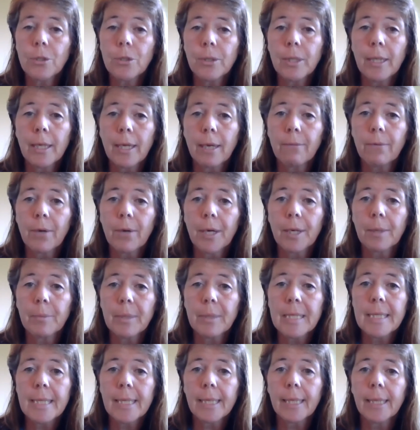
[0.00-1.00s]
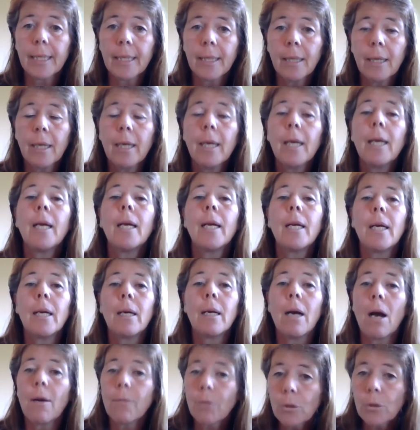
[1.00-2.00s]
do need our vitamin D.
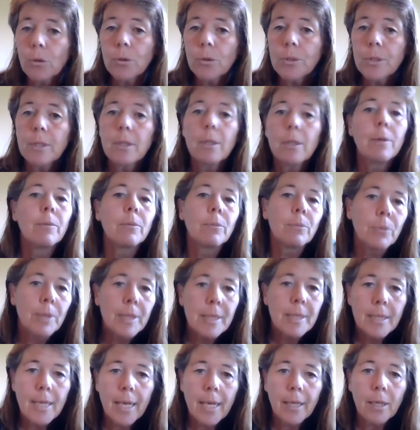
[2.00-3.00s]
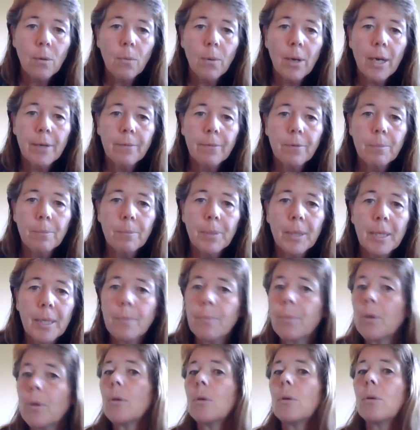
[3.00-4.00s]
Of course, we're staying away from
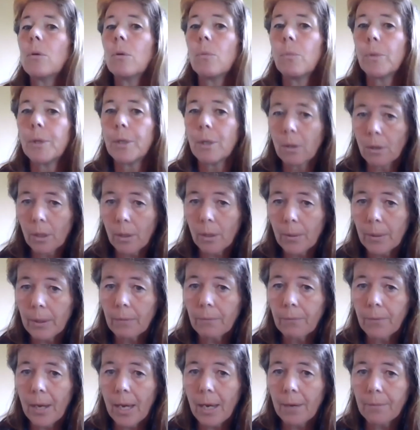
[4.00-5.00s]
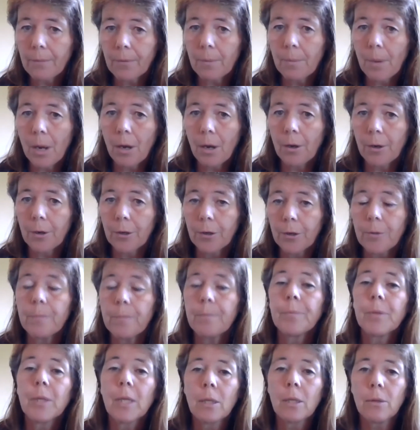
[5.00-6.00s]
people. We're not going far from
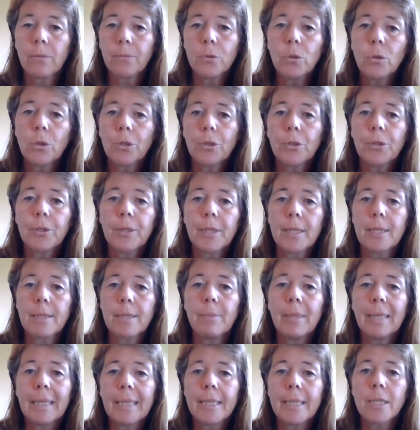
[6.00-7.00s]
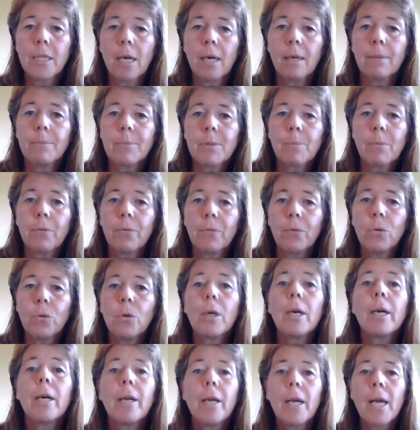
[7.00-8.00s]
home. You've all heard this a million times
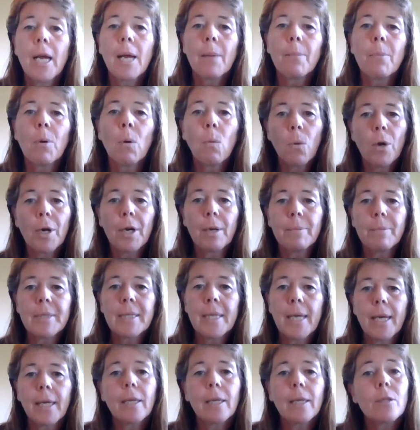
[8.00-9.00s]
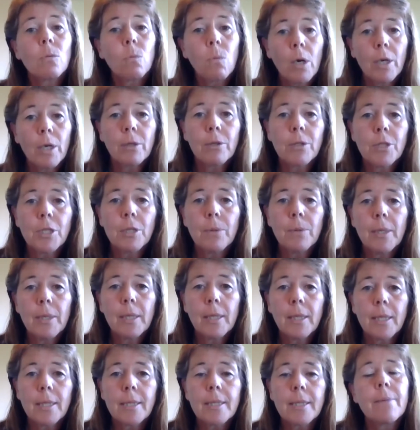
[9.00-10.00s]
before, but what I'm saying is while you're
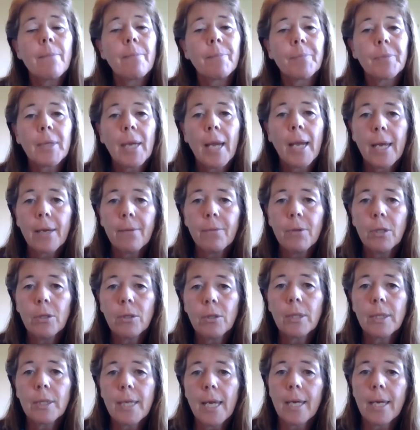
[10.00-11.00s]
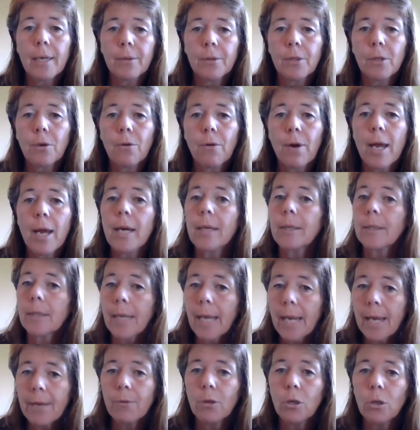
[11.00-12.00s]
doing this, have a look down on the ground and
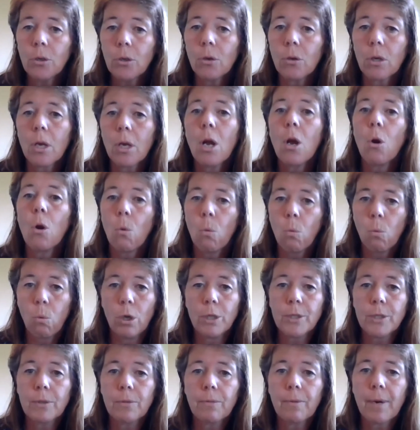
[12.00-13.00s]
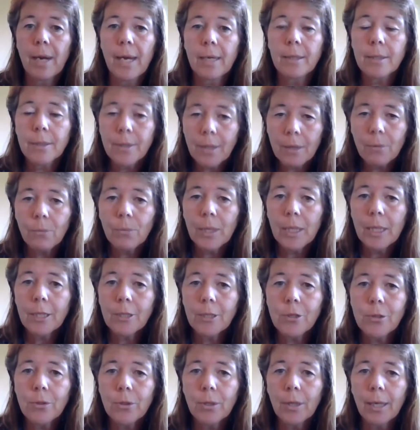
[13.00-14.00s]
have a look what's around that we
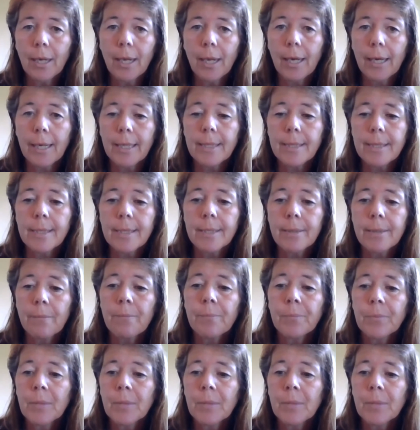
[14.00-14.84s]
can utilize.